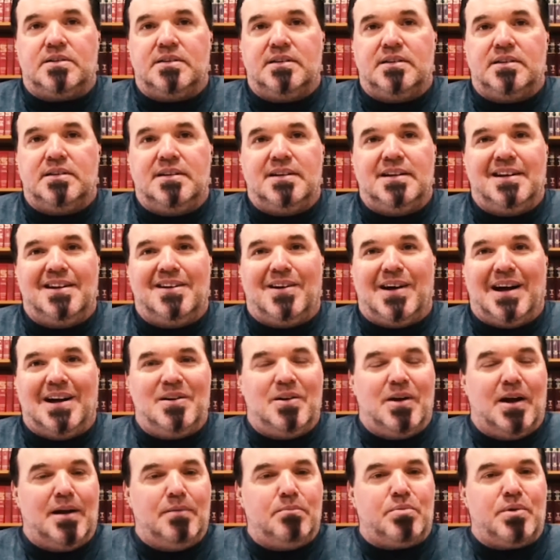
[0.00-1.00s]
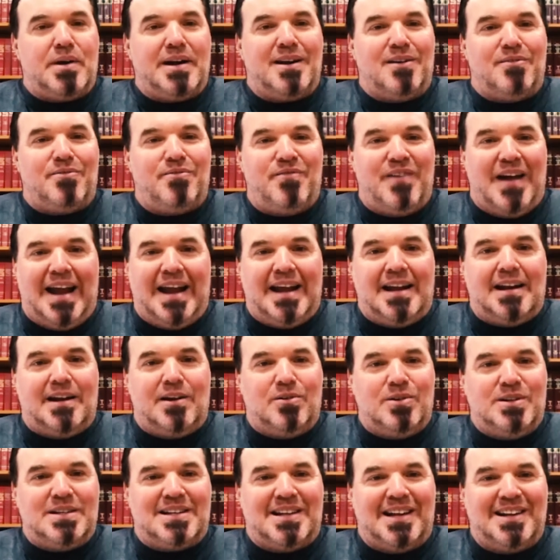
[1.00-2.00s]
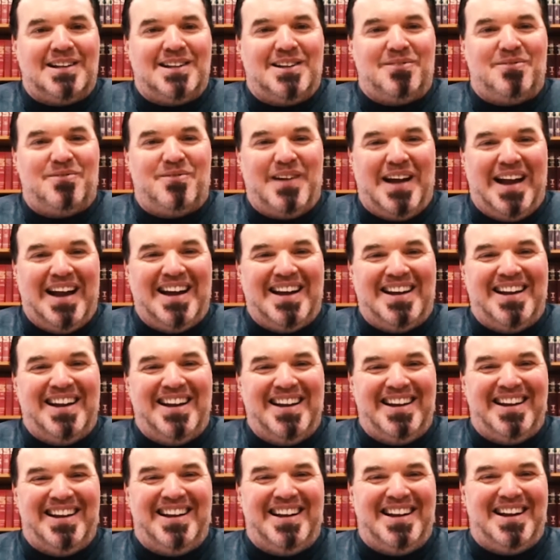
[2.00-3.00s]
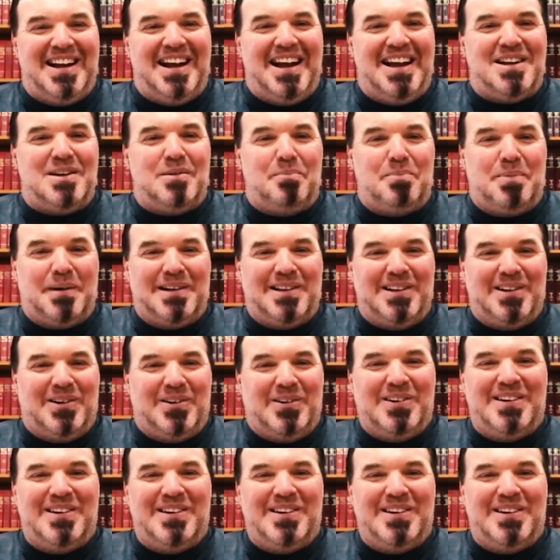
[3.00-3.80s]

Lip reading: I'd bring a fan. I always like the fan and a pillow,